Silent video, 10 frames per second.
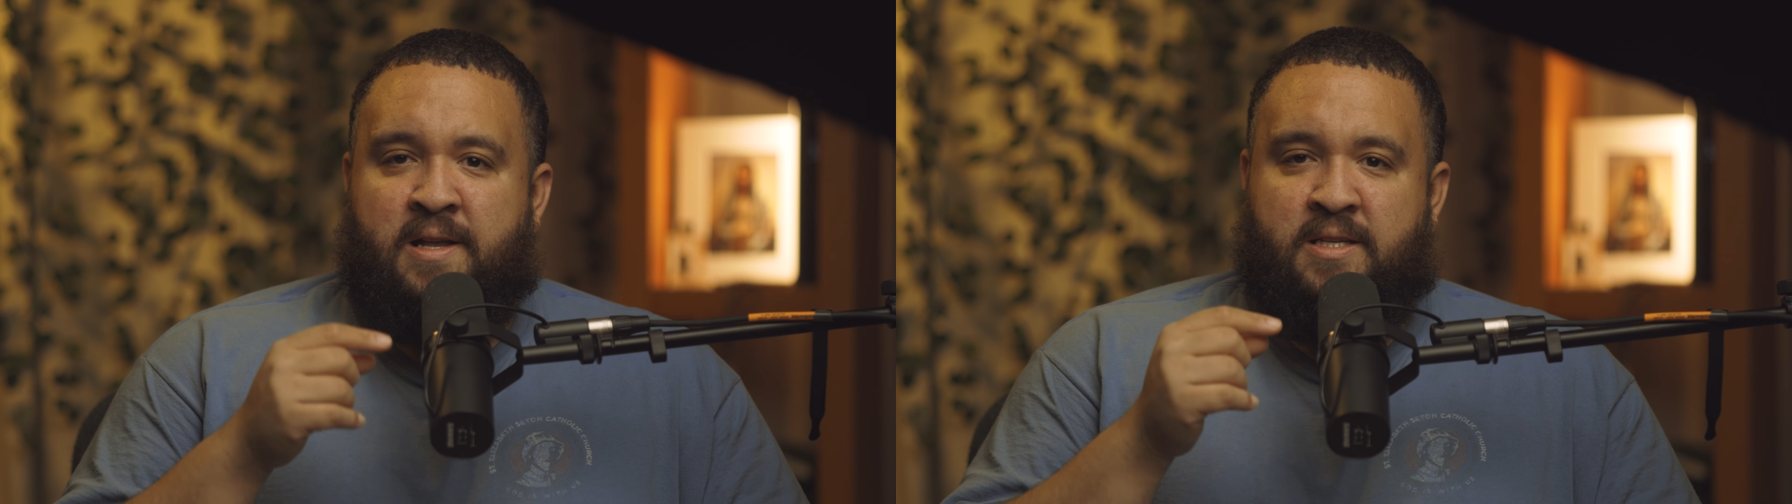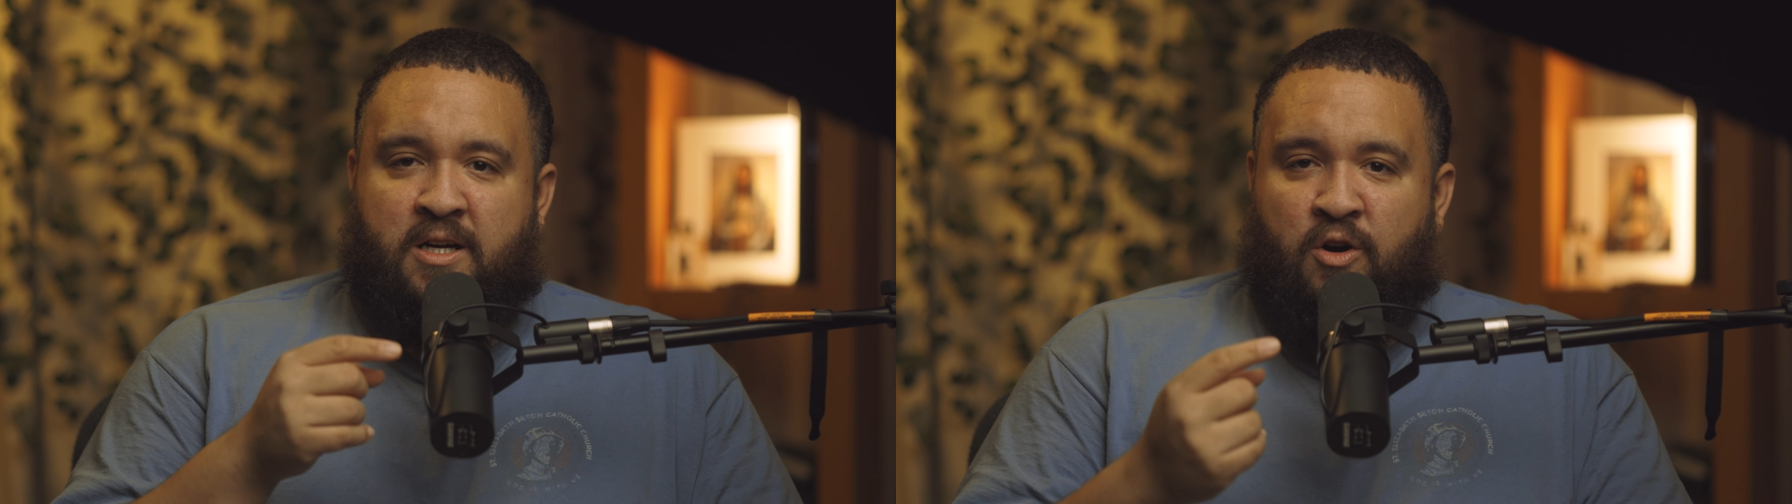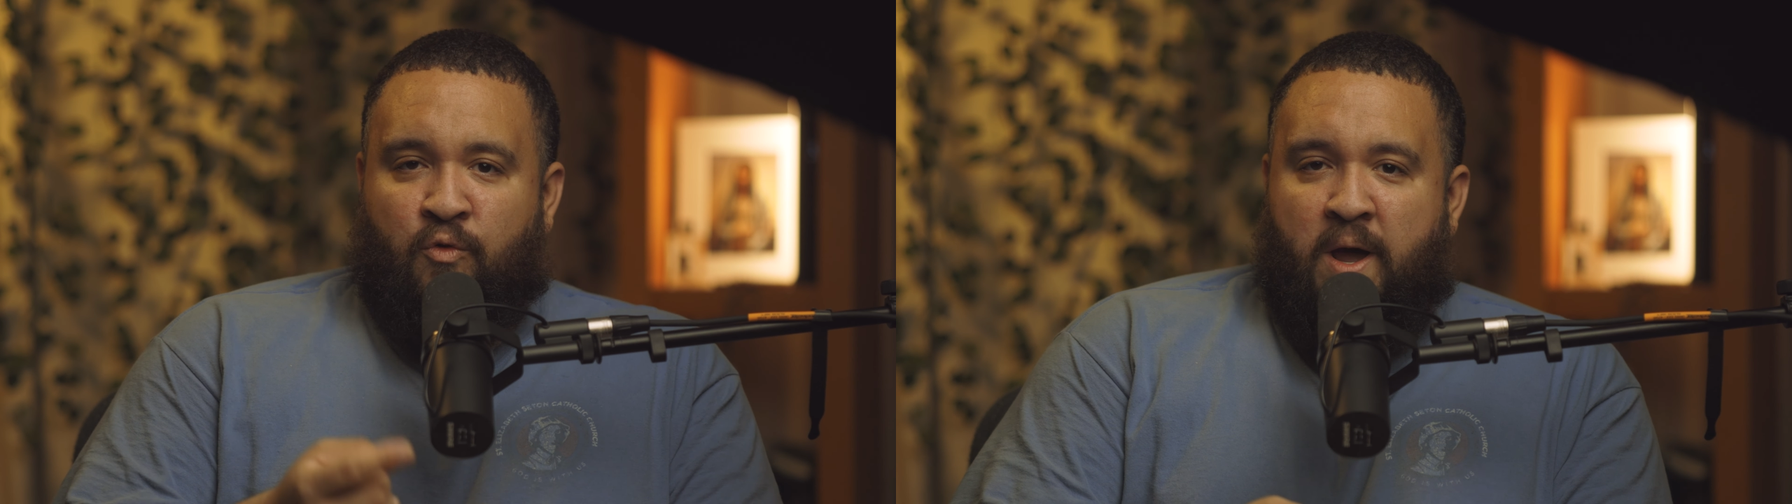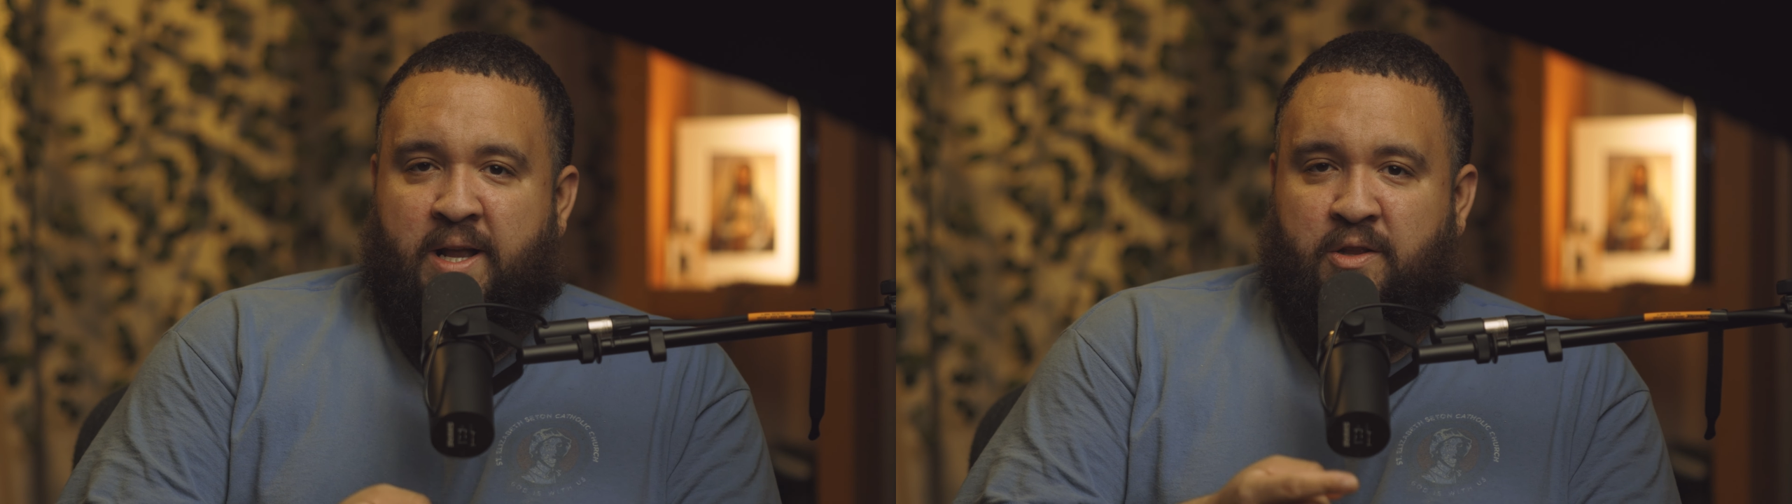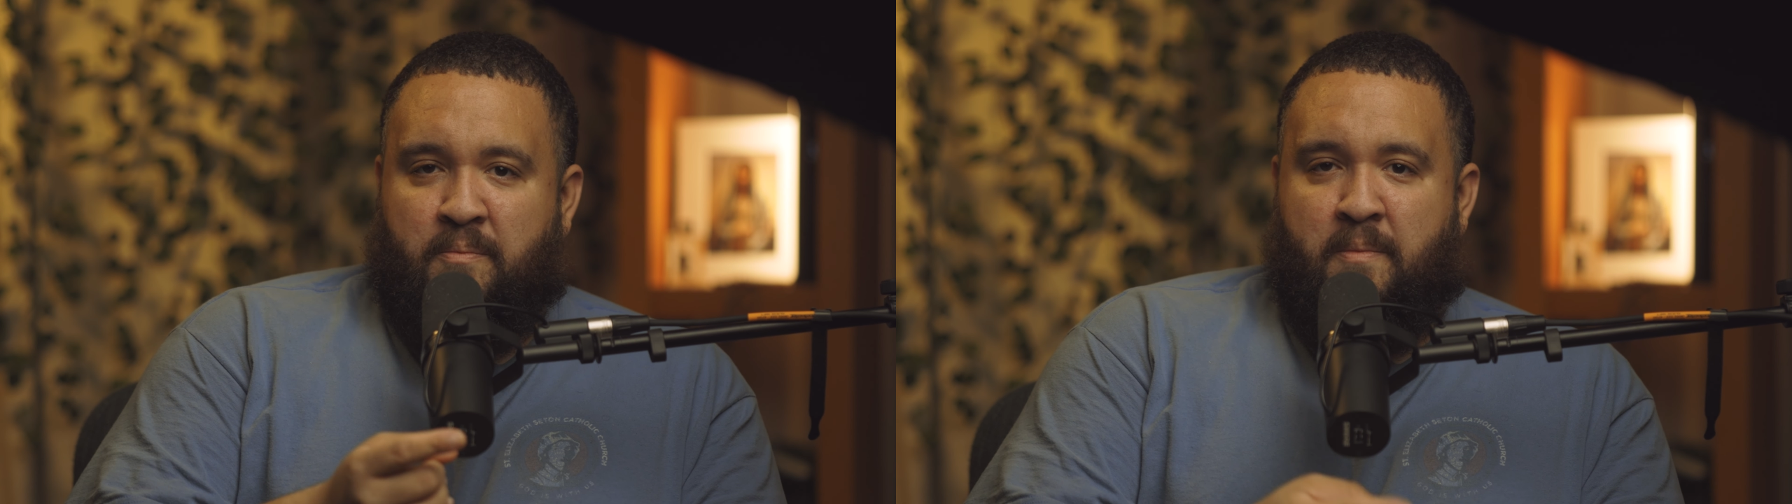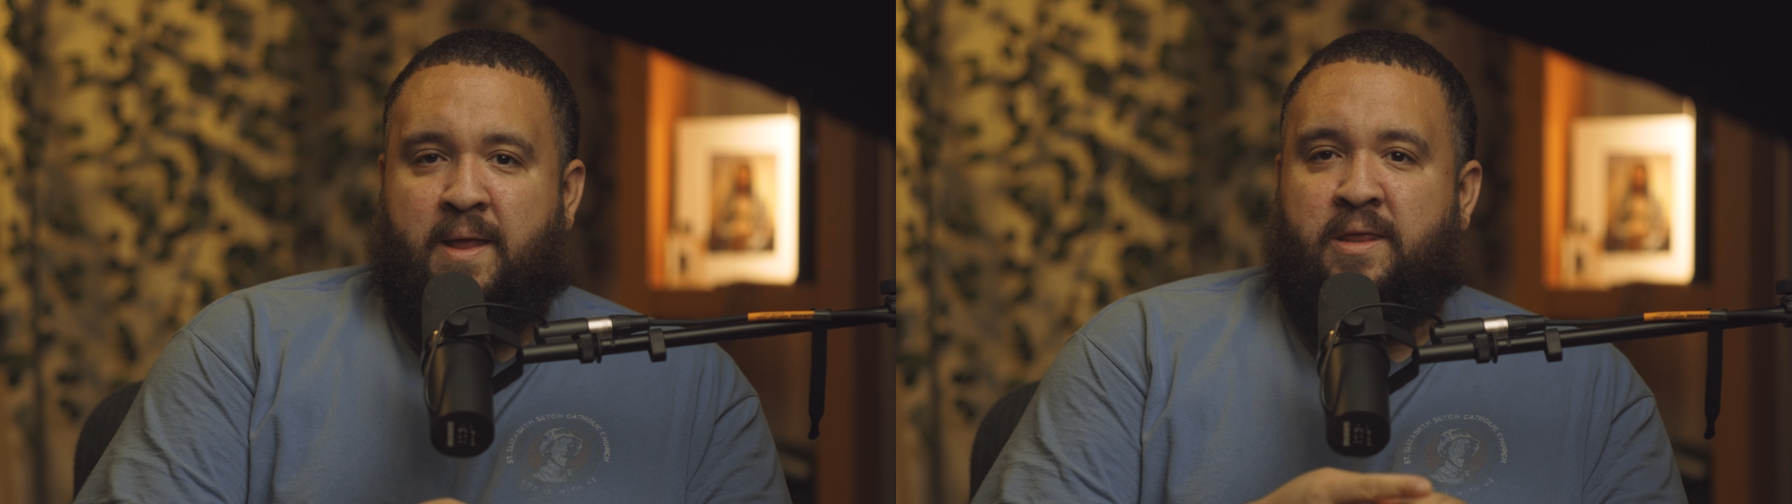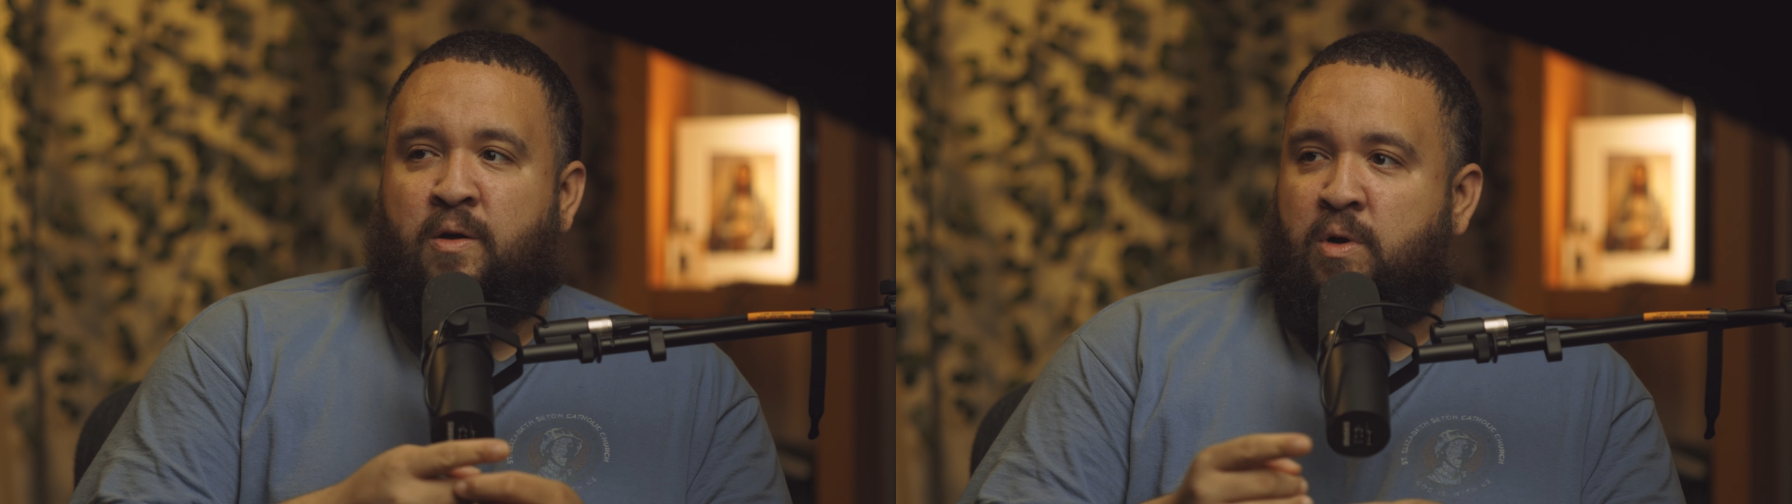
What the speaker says: to correct or mend the